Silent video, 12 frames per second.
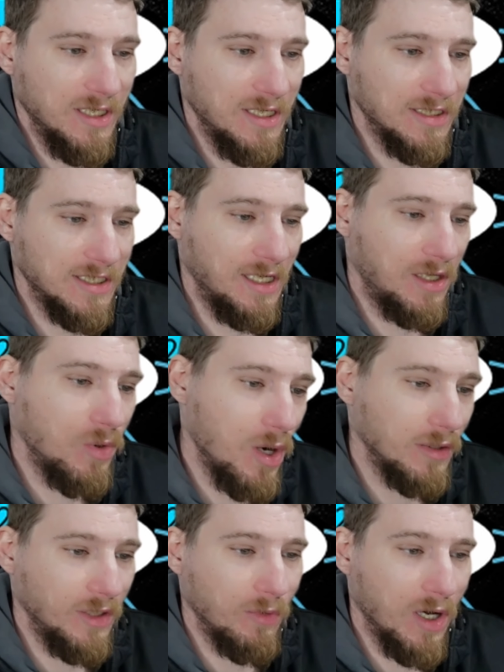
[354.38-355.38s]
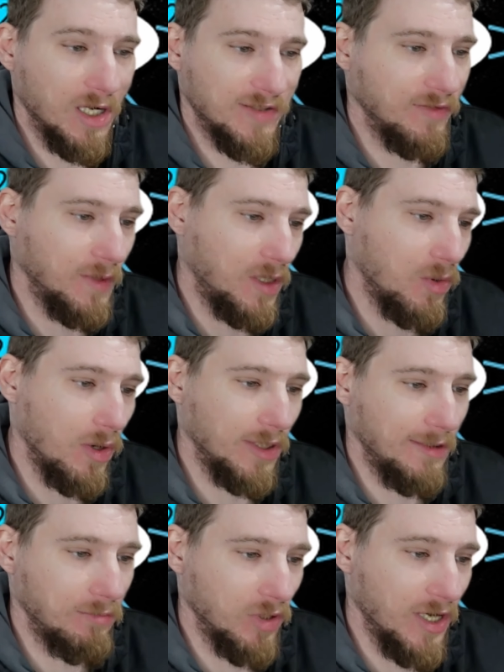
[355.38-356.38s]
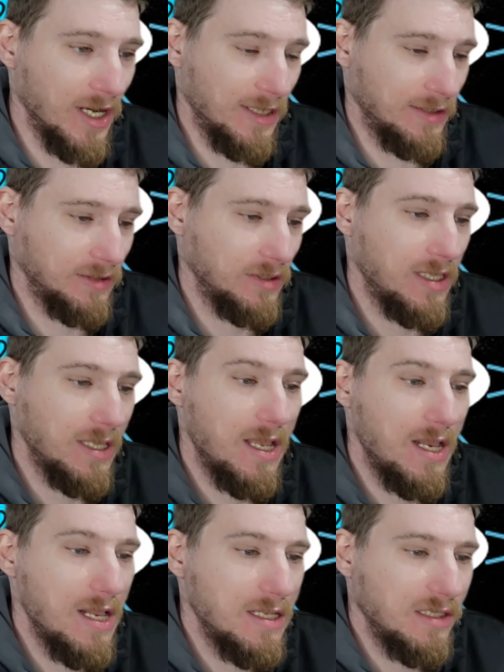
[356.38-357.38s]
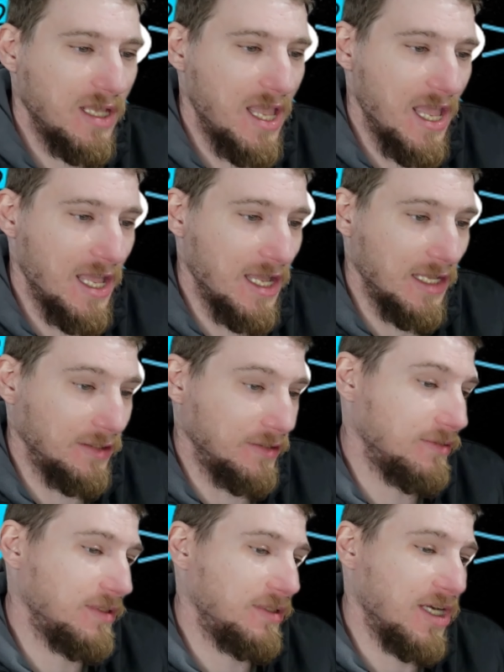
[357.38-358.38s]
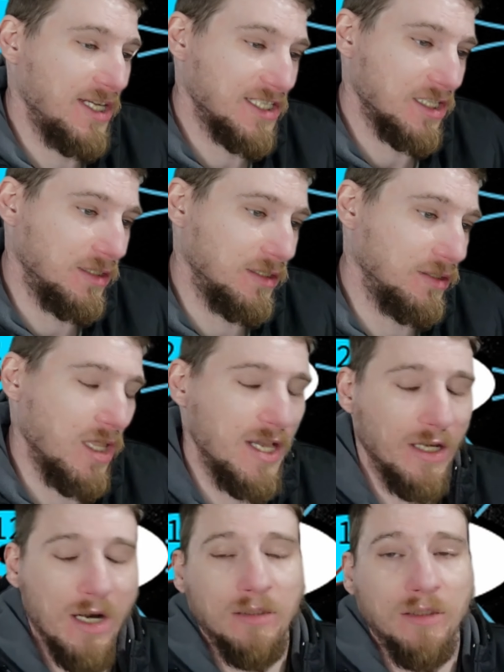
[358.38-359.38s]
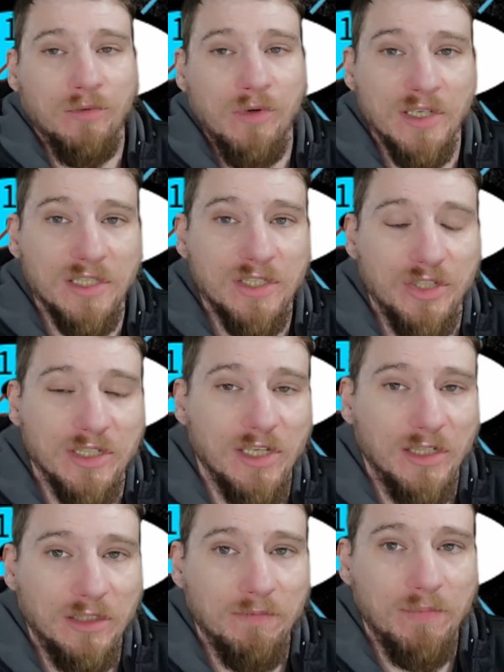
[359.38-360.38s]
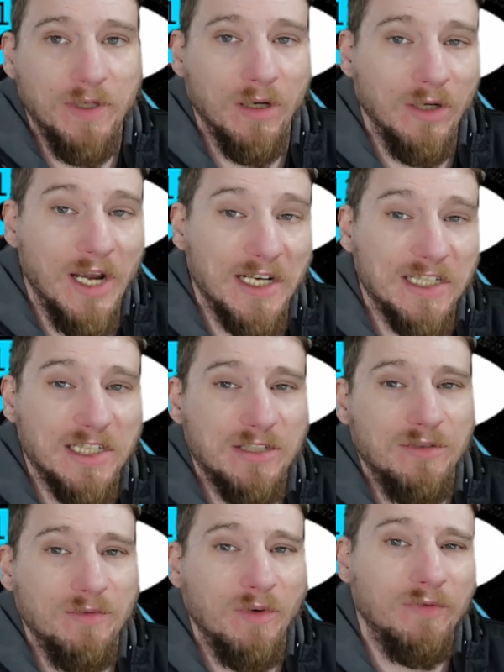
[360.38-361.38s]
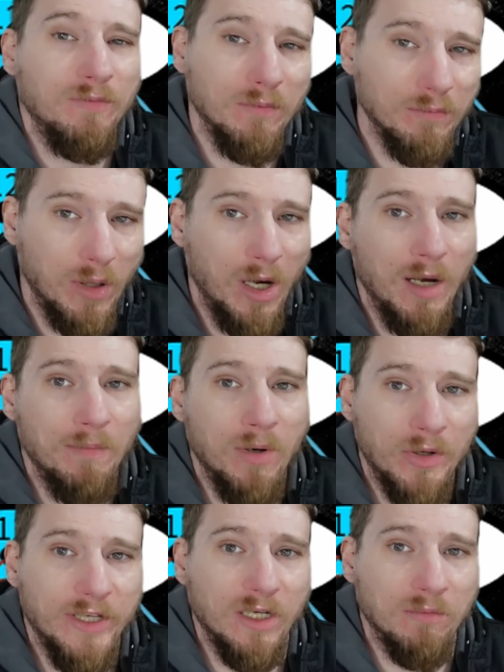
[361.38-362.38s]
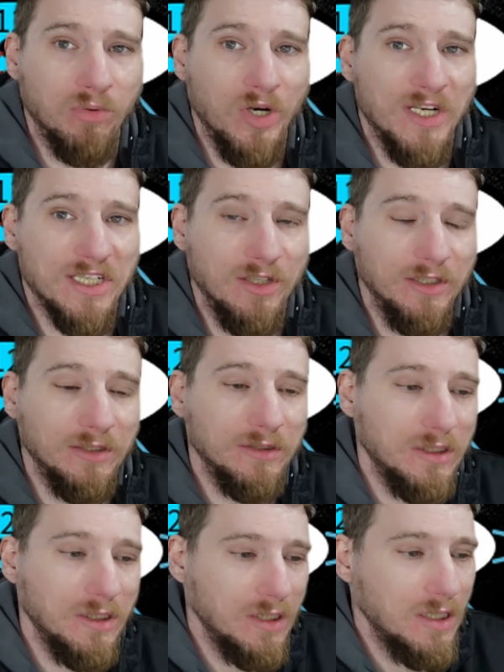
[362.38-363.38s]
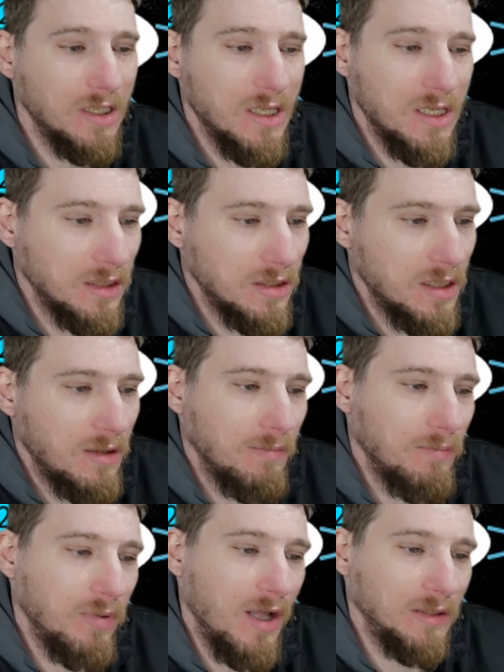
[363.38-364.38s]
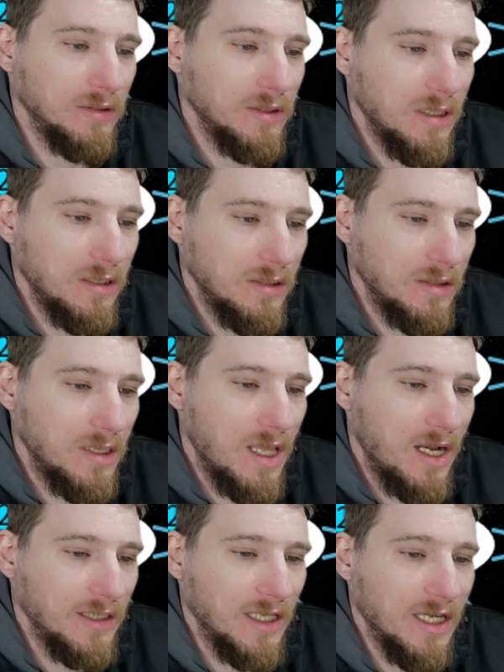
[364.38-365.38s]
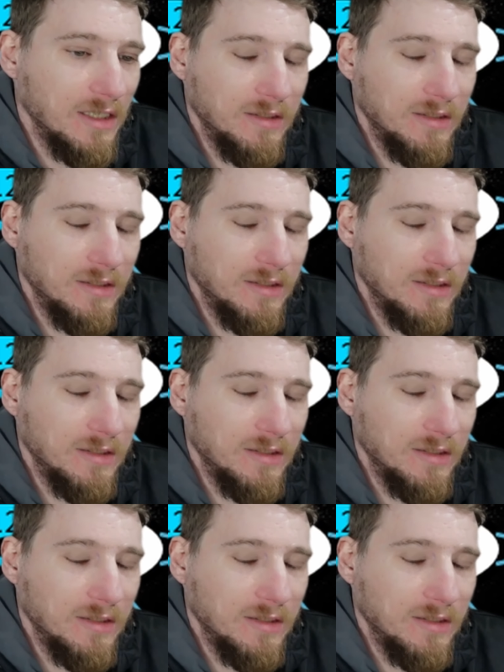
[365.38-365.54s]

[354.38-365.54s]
is a quality watch from a quality brand and nice and light on the wrist, just like the PRX with a bulkier bracelet. But again,